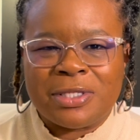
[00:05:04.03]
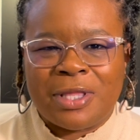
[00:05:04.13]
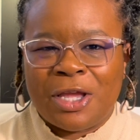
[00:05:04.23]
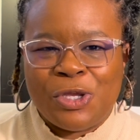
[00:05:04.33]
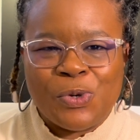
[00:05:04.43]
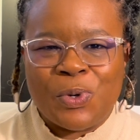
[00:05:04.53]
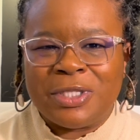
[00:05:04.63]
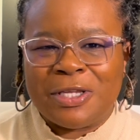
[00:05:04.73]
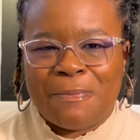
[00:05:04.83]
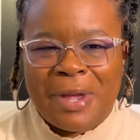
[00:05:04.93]
that you want
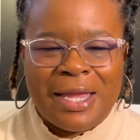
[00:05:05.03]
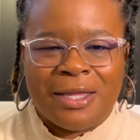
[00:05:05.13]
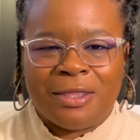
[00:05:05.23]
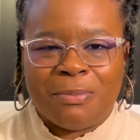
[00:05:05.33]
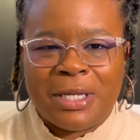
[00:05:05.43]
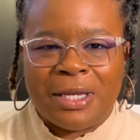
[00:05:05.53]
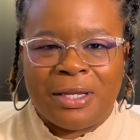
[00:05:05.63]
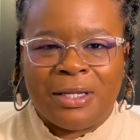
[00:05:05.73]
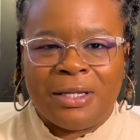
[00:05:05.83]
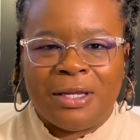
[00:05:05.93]
to make in the
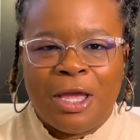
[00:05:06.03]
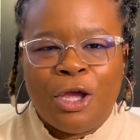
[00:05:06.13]
beginning?